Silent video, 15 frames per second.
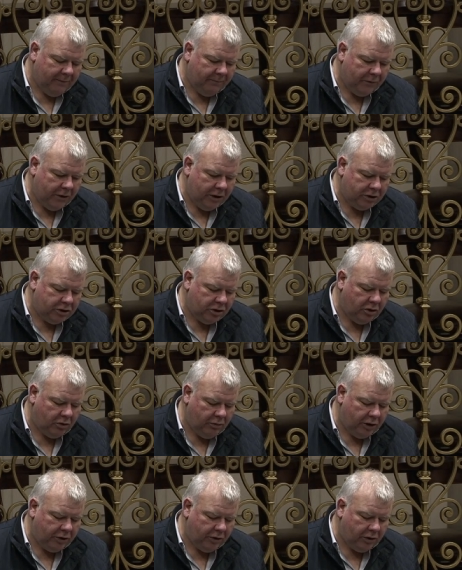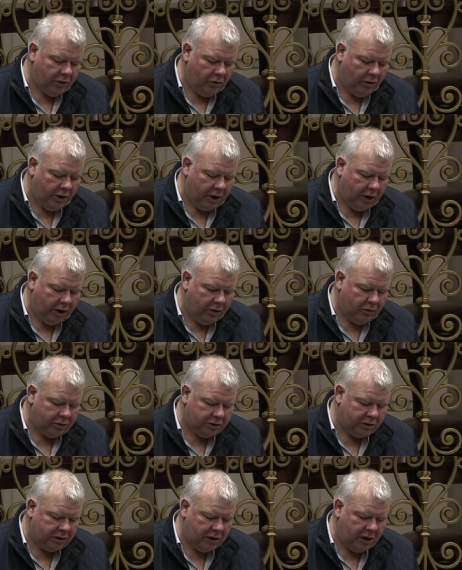They need to know where they're going. And I
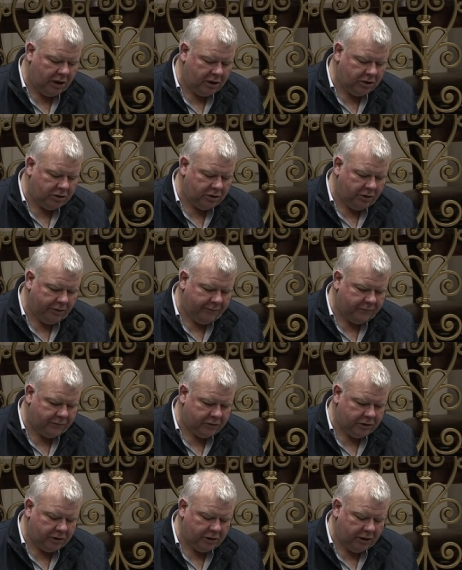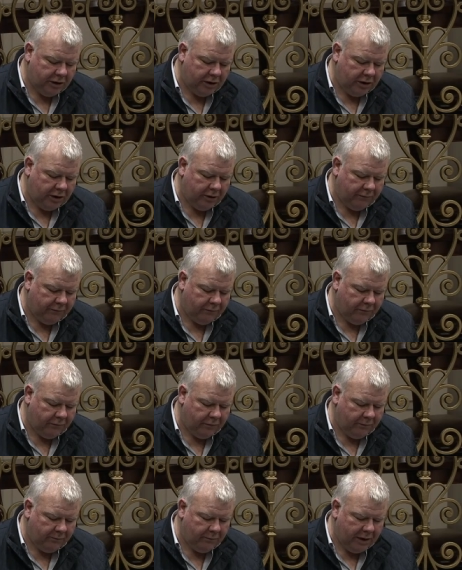note at the end you have, you have
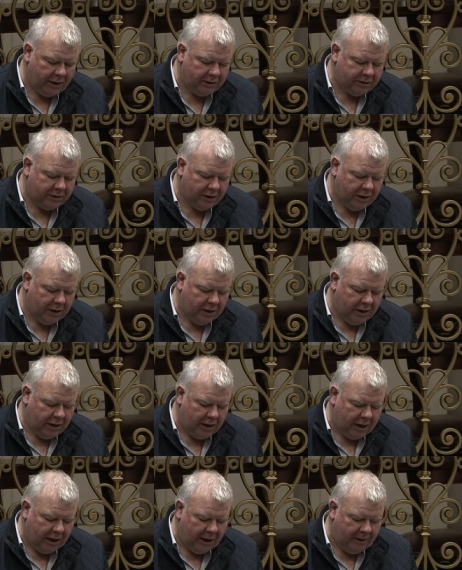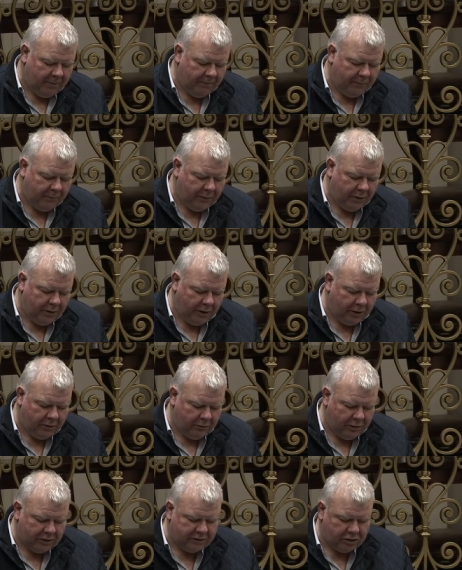made, um, or
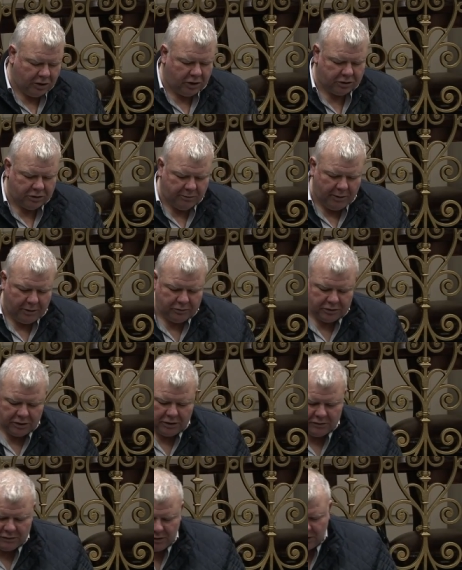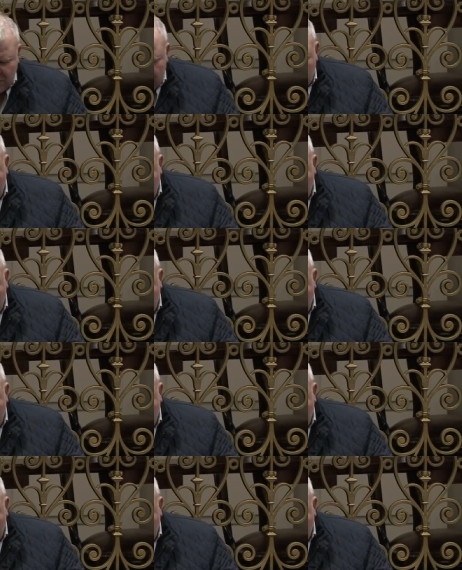what's talked about, is that